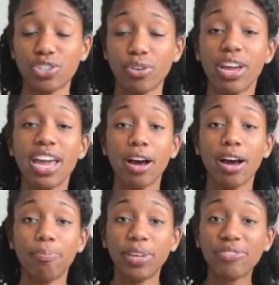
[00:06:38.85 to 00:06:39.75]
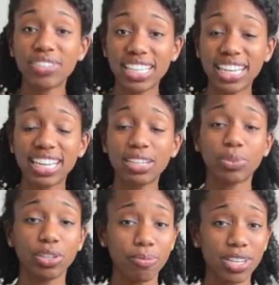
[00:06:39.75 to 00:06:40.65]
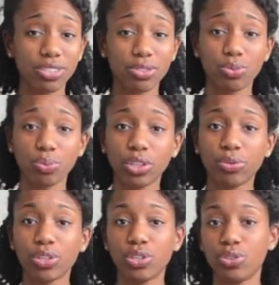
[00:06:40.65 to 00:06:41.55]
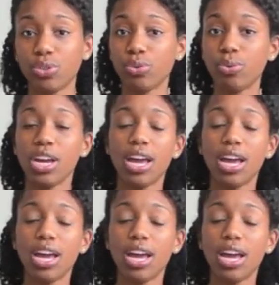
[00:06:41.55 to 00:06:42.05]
So being fatigued with your muscles really, really do